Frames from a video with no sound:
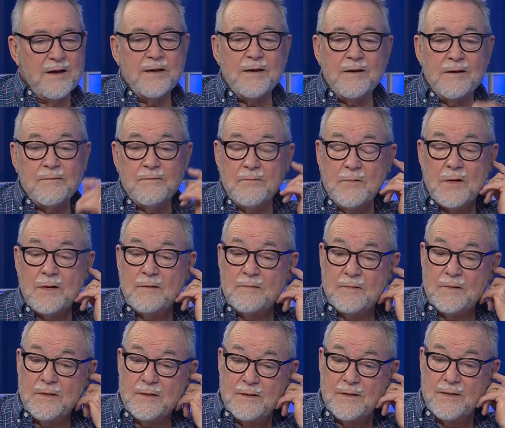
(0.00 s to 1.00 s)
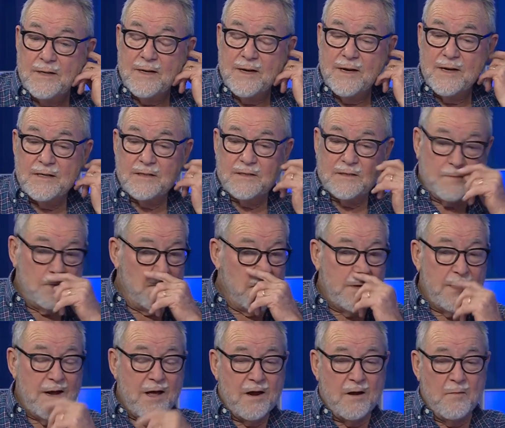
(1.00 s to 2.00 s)
Yeah, well, it's my
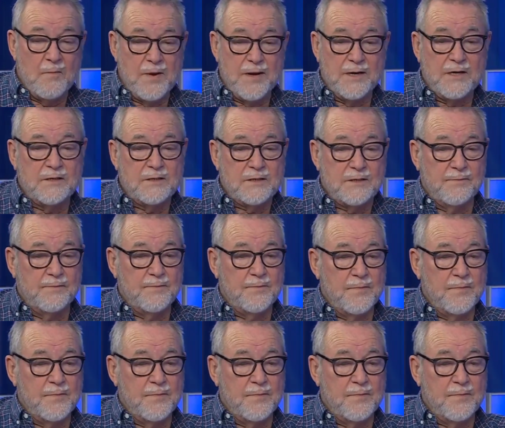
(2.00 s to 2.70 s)
darling Meg's